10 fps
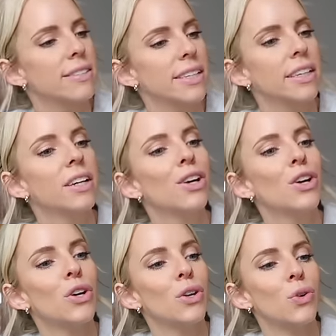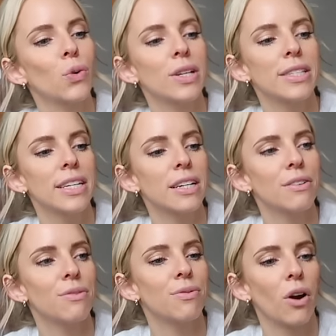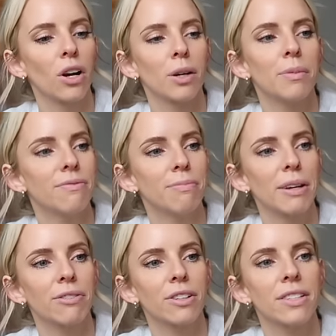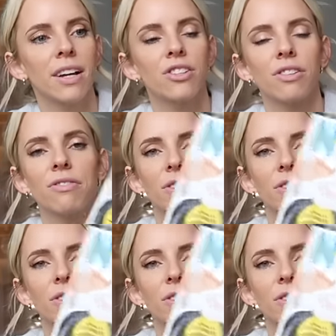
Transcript: the Noisy Farm, my first touch and